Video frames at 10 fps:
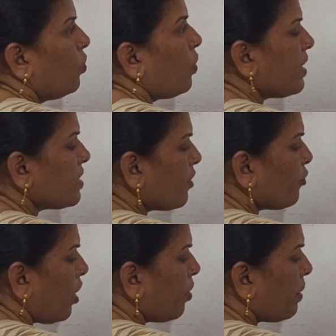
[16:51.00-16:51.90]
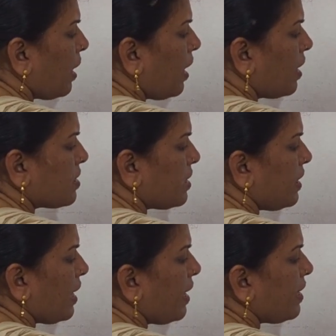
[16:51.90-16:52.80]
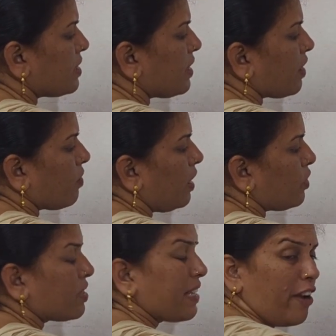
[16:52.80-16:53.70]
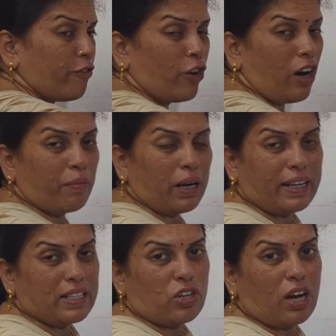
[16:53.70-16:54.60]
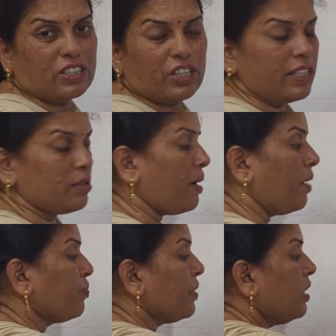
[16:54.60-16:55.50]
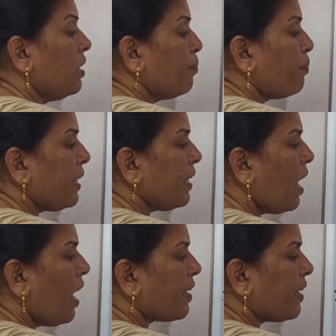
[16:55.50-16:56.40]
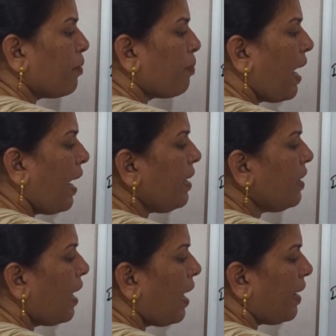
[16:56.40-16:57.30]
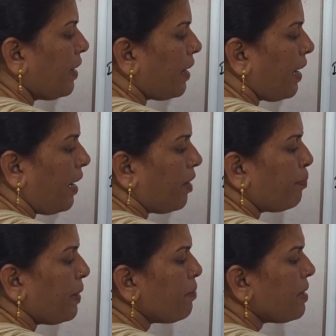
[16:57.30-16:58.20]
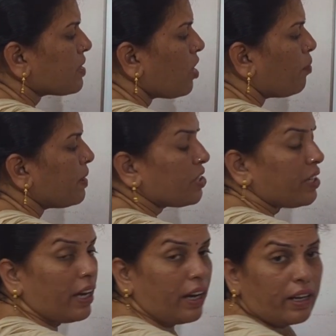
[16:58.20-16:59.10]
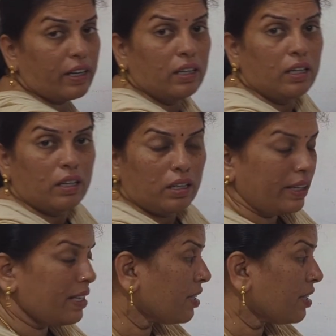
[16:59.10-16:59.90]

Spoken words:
what is the formula? CI is equal to, same formula, does not change, ma. PRT by 100. P means how much here? Is